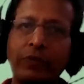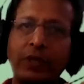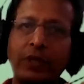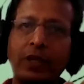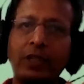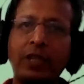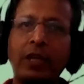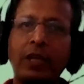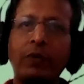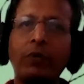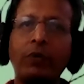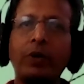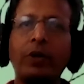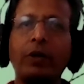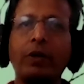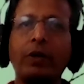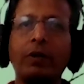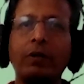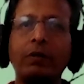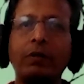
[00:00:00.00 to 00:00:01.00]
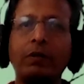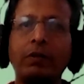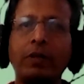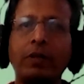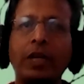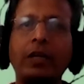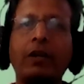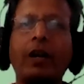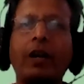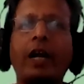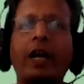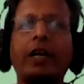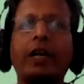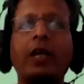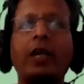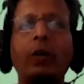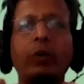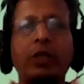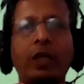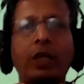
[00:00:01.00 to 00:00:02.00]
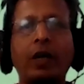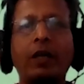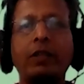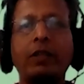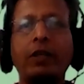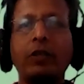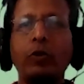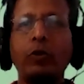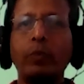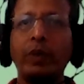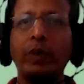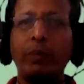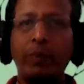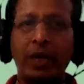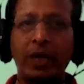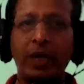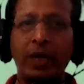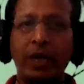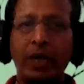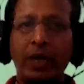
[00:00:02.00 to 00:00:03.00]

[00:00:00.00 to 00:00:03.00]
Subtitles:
that they were interacting with another human being.